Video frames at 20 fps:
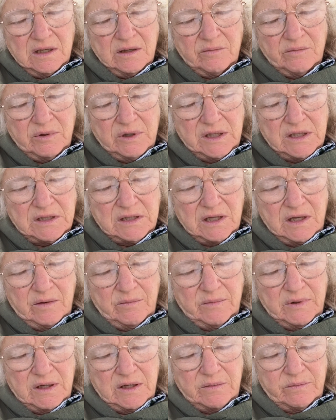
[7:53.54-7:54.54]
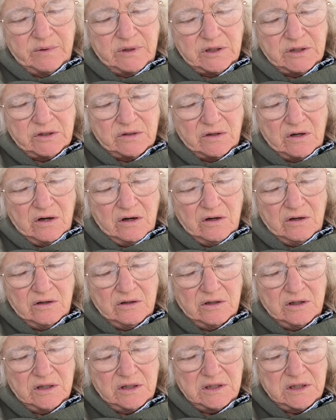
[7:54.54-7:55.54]
Please help me to be
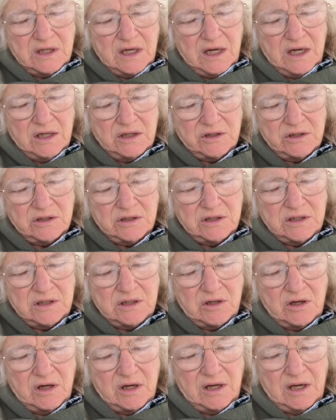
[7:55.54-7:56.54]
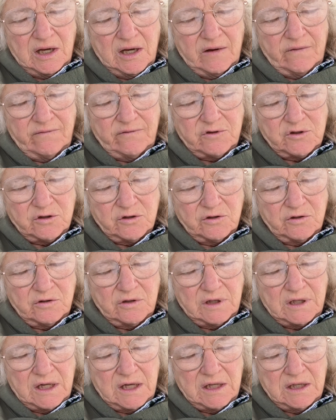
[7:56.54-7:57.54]
stronger and to actually not have sugar
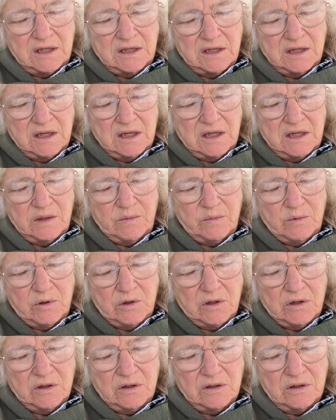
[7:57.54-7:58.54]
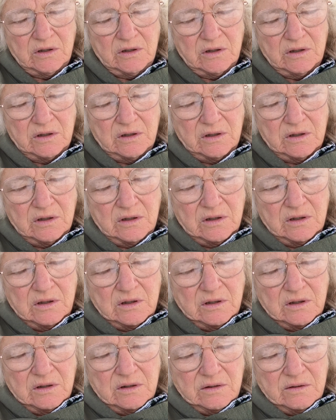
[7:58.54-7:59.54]
in anything anymore.
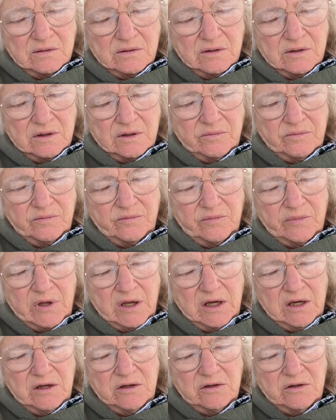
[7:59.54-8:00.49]
And thank